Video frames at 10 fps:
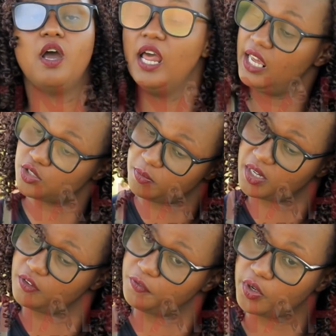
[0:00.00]
I like to
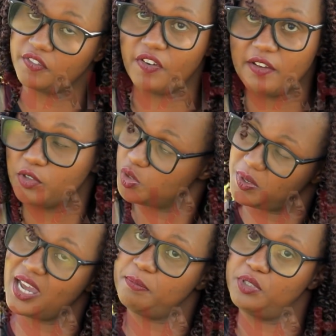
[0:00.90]
make it 45 because
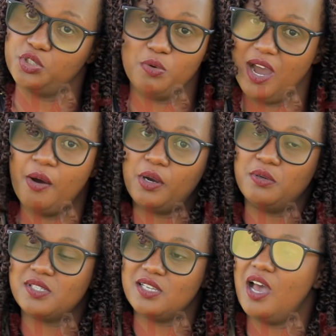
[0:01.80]
we can't be sure. Our
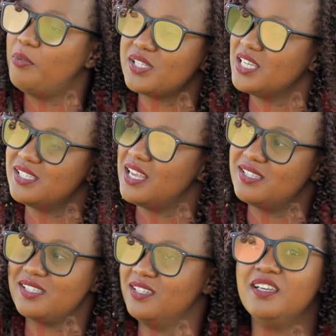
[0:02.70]

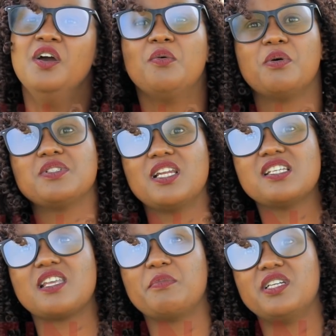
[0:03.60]
census. When was the
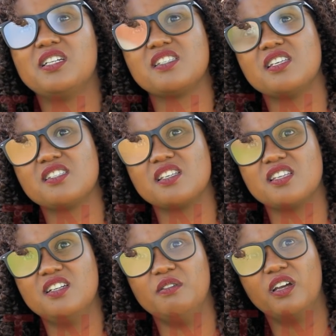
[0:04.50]
last time we did a
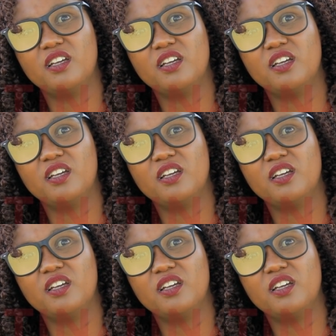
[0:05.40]
census anyway?